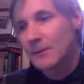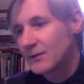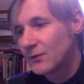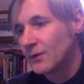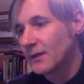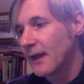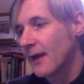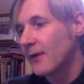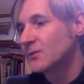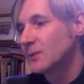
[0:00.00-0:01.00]
to the
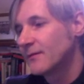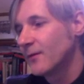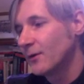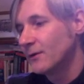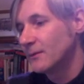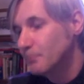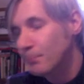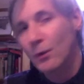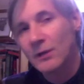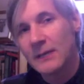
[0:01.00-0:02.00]
girls, we found that
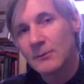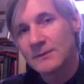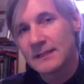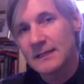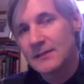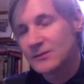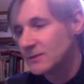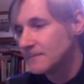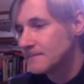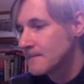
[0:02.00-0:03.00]
bullying was a key issue
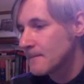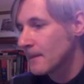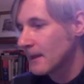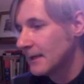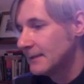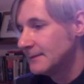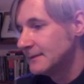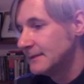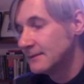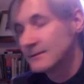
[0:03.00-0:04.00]
and
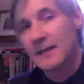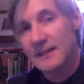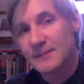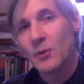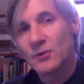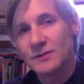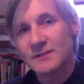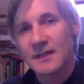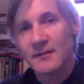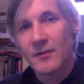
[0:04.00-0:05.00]
indeed exposure to
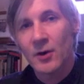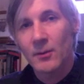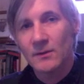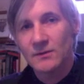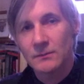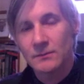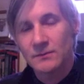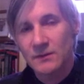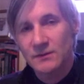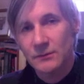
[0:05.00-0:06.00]
self-harm was
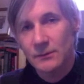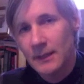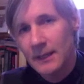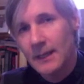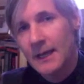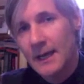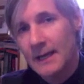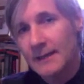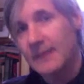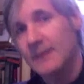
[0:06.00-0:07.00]
also.
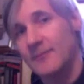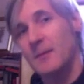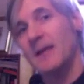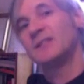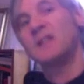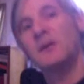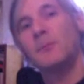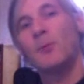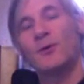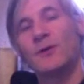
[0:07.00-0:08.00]
And if I make a general
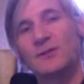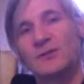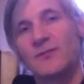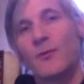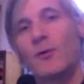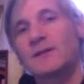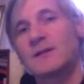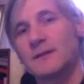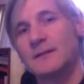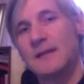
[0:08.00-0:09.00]
point, not just focusing
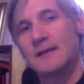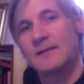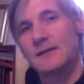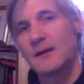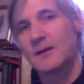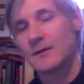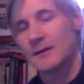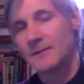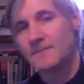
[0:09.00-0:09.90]
on the data here in